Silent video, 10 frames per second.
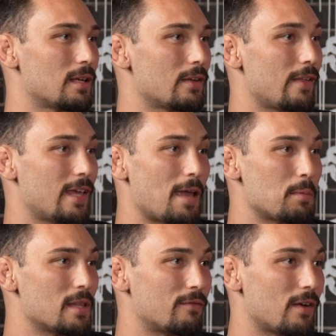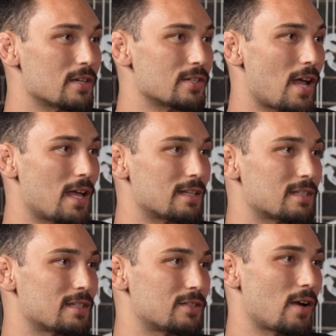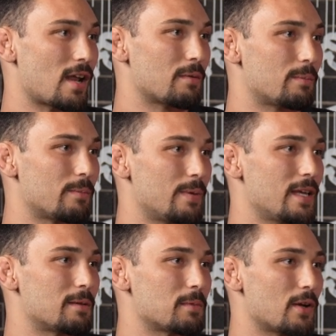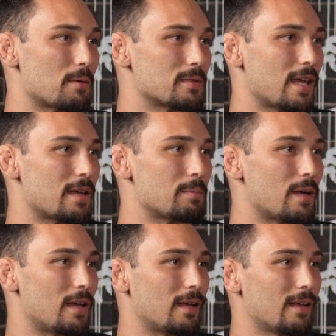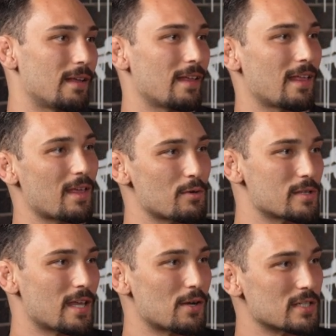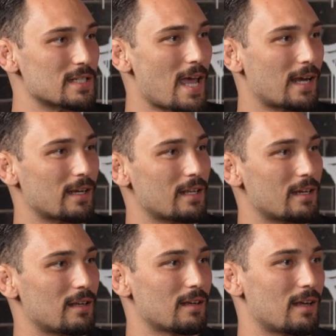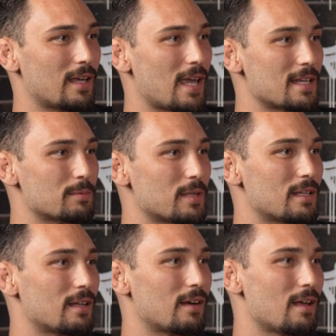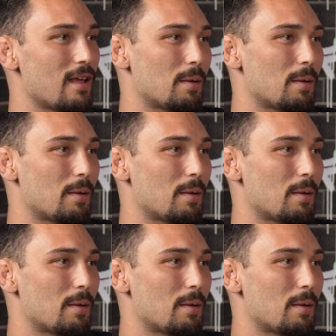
They gave me the fair shot to try to beat him, you know what I'm saying? But they were stacking it against me in there.